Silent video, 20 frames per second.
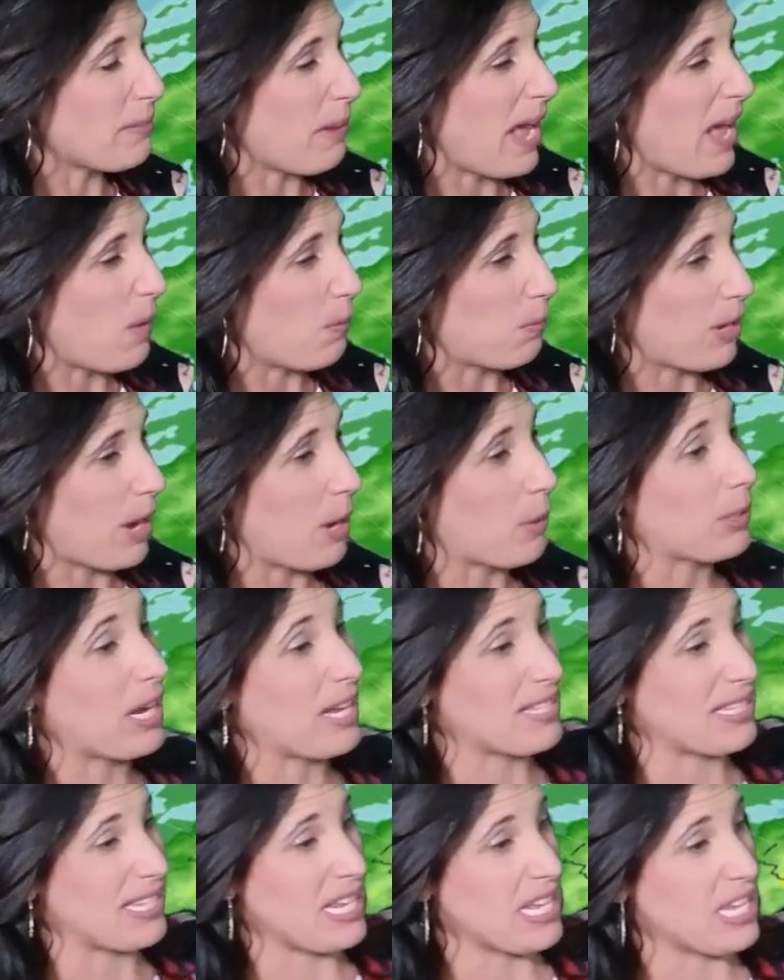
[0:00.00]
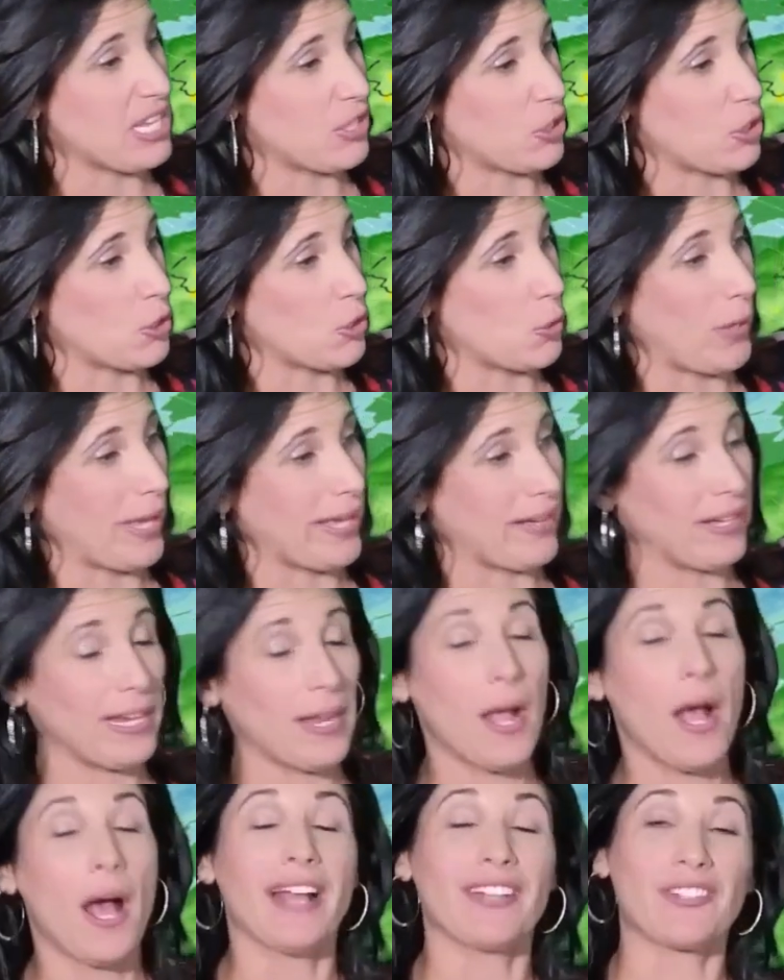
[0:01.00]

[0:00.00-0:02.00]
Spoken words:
mile per hour gusts in eastern New England.